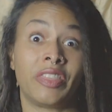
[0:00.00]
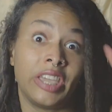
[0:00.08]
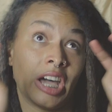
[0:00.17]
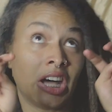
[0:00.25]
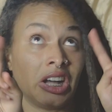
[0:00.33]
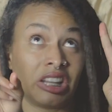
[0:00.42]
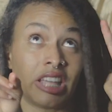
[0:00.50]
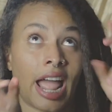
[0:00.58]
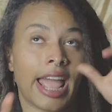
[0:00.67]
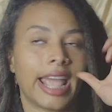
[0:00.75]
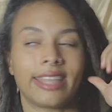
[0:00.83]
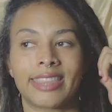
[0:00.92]
the ugly,
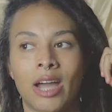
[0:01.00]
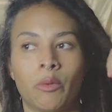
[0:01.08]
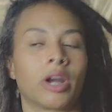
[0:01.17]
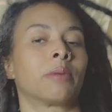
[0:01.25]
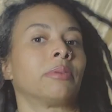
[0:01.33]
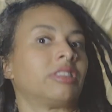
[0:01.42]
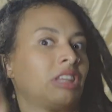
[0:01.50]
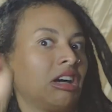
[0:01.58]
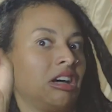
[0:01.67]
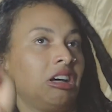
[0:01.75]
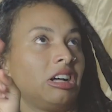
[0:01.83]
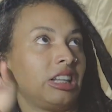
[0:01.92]
I hate that word, but
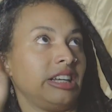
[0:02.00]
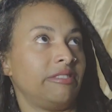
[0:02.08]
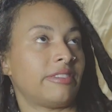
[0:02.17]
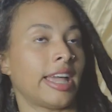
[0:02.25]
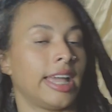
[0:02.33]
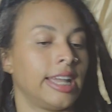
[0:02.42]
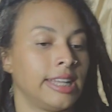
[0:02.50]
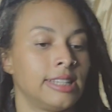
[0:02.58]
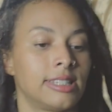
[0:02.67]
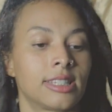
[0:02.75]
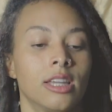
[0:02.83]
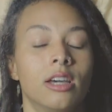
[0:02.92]
the ugly
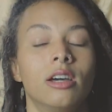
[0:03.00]
phase,